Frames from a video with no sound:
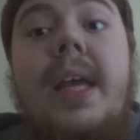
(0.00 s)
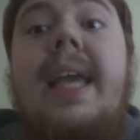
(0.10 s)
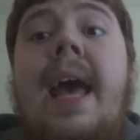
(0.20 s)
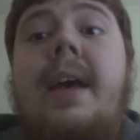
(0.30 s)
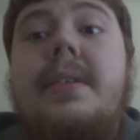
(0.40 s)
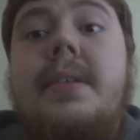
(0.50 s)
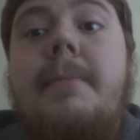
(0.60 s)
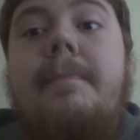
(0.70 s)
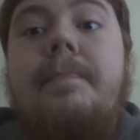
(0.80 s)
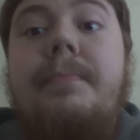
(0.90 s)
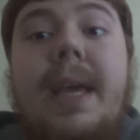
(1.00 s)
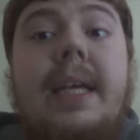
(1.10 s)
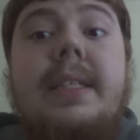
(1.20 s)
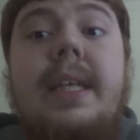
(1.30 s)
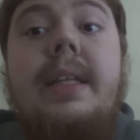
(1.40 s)
Yes,
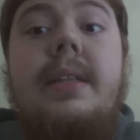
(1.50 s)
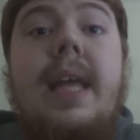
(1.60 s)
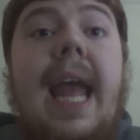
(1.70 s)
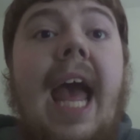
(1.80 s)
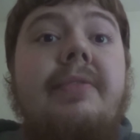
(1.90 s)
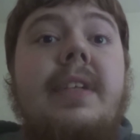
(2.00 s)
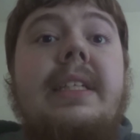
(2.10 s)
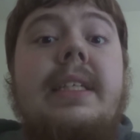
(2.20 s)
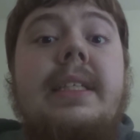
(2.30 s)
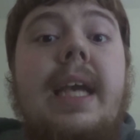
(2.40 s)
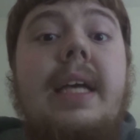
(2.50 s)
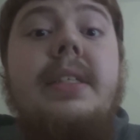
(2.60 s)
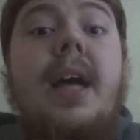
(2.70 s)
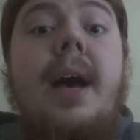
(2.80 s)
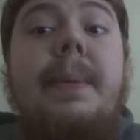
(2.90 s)
because they heavily discuss
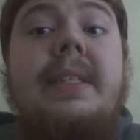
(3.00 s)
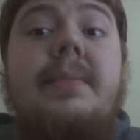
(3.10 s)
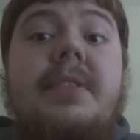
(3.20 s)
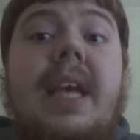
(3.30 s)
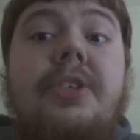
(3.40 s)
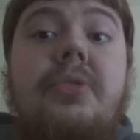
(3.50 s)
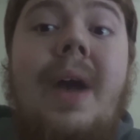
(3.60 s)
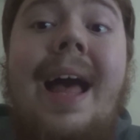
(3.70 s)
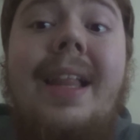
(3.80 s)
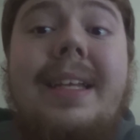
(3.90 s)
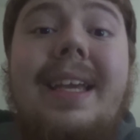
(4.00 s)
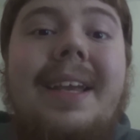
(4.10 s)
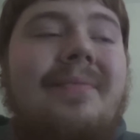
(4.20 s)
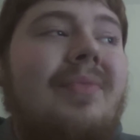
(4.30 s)
topics of sexuality.